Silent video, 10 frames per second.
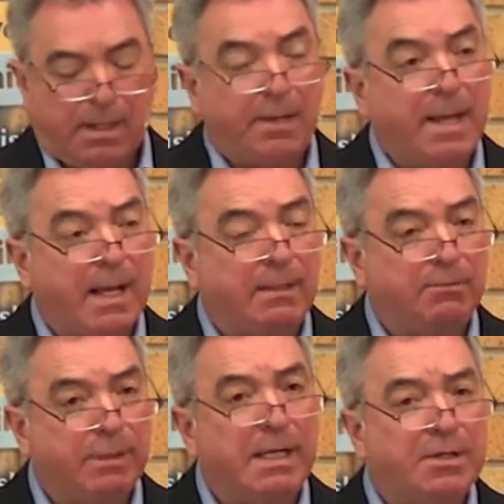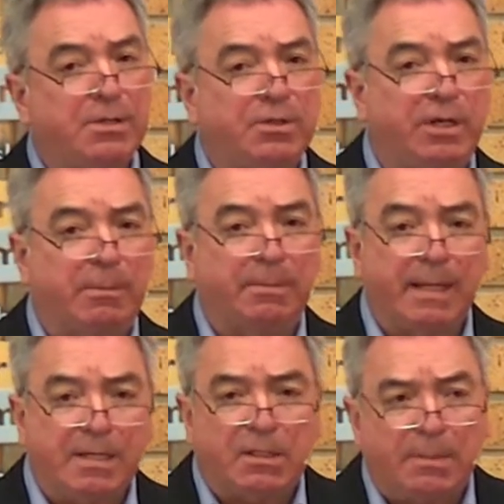And that relationship
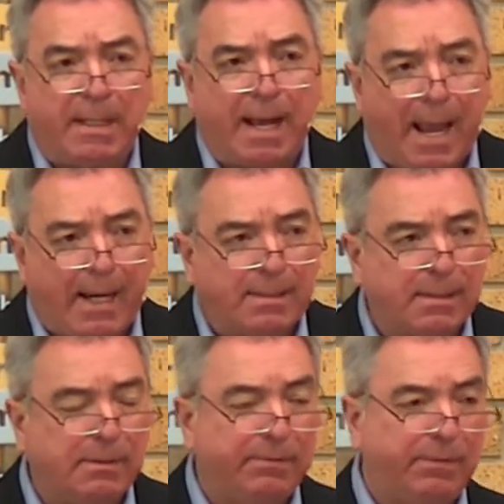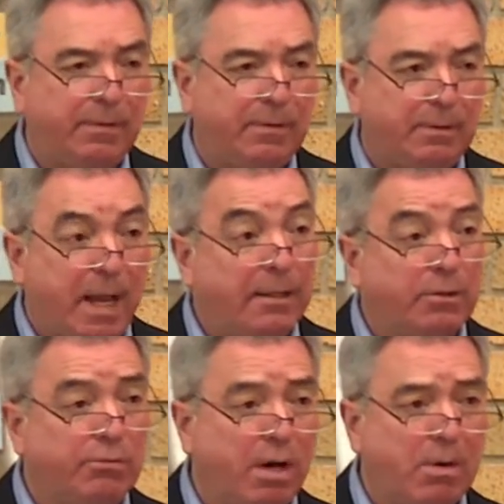needs to be active
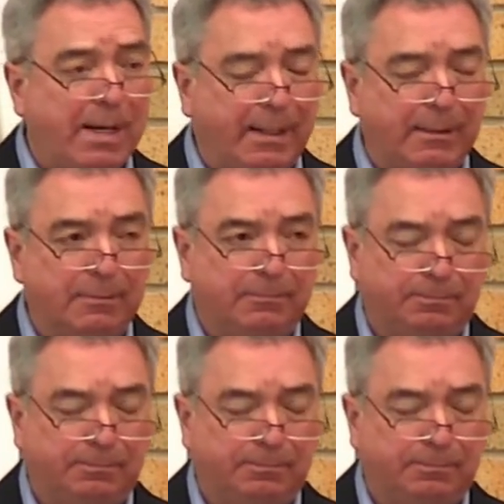and growing.